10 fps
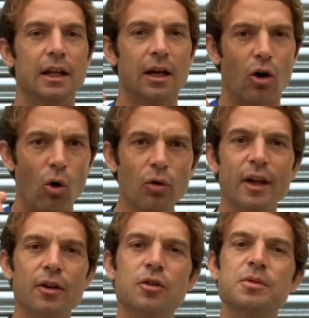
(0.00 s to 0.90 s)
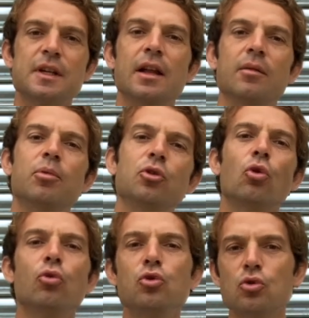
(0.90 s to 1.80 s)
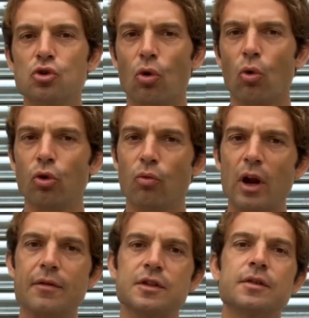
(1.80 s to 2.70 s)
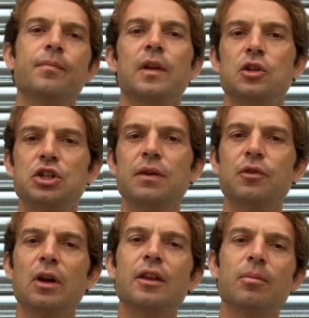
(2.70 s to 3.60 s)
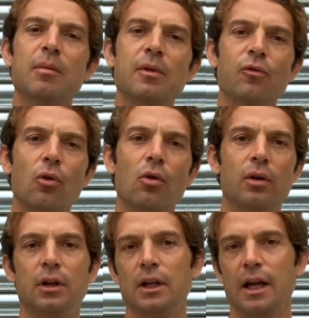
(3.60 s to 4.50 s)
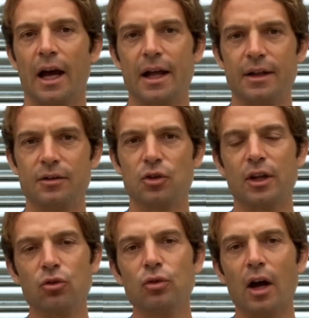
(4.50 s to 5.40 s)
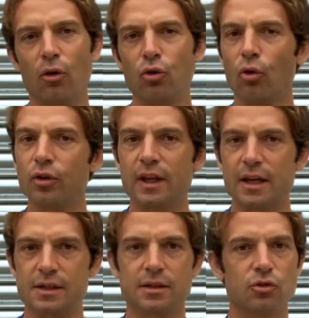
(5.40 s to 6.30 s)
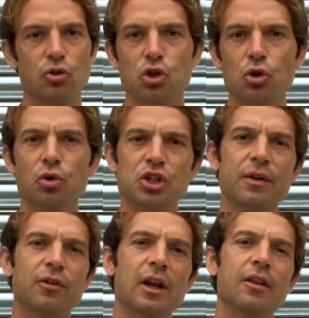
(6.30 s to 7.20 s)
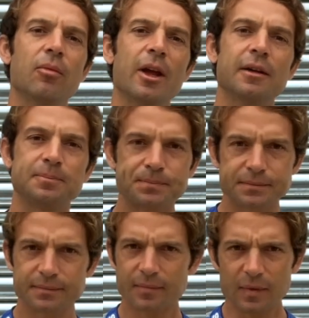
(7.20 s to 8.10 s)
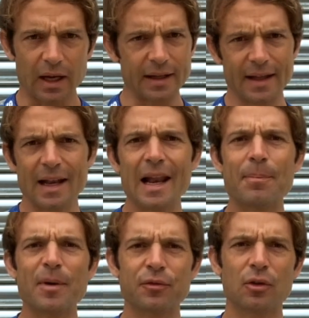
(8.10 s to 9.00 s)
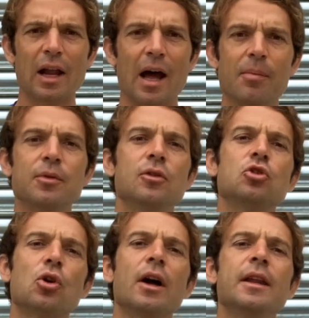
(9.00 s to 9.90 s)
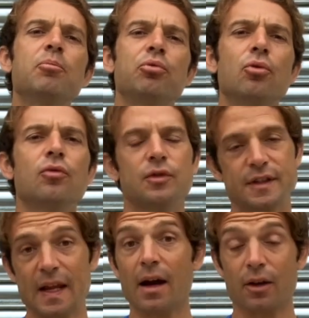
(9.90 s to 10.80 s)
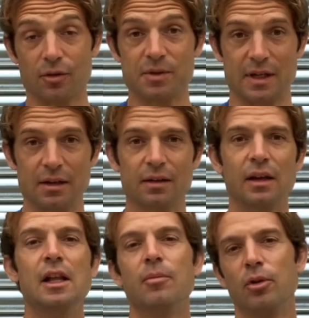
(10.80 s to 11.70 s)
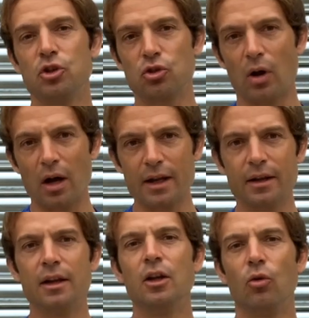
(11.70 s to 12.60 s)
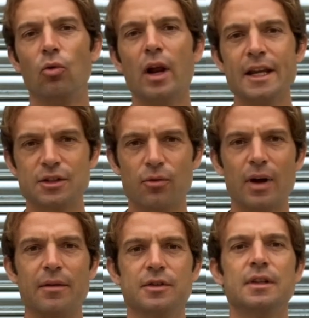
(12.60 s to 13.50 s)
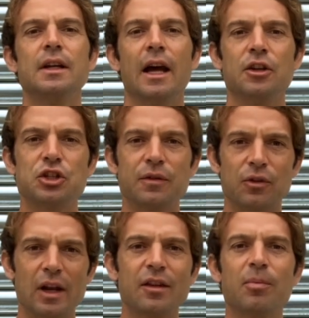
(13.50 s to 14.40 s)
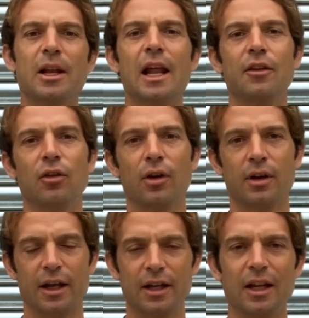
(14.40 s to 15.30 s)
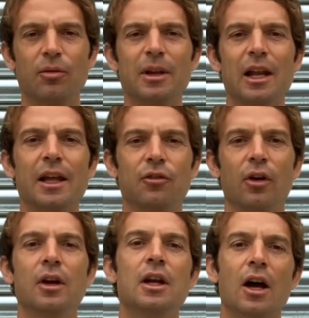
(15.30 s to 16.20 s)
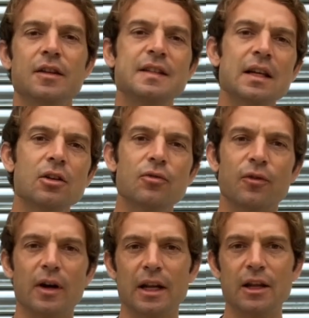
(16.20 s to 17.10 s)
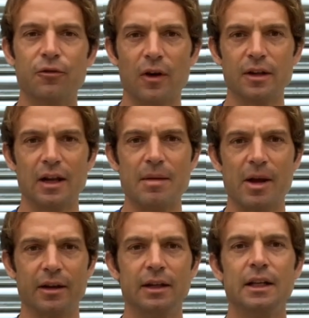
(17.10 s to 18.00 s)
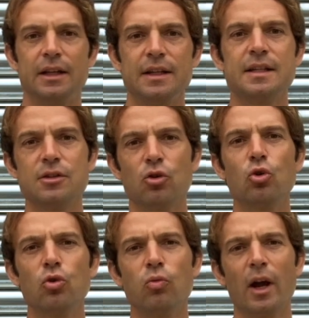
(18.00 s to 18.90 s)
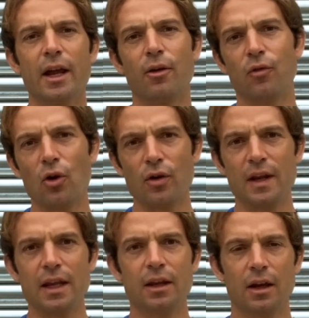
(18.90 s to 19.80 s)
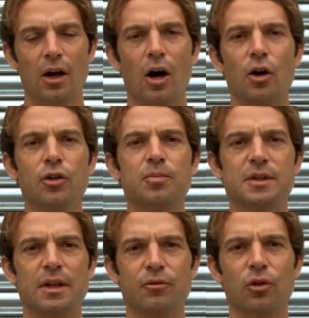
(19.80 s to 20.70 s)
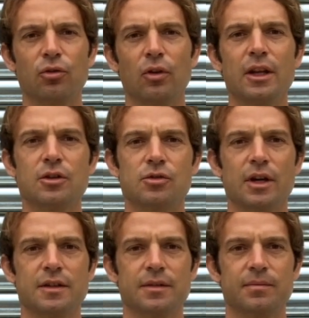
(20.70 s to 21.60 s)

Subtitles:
Hold it 100%, but don't use all the revs. Shift a little bit before, and you can do that on all the gears. So you short shift a little bit, and then lap after lap, you try and improve, stay 100%, but try and raise the revs and shift a little bit later and a little bit later until you finally find the limit. This is a good way of learning 100% throttle in the straight.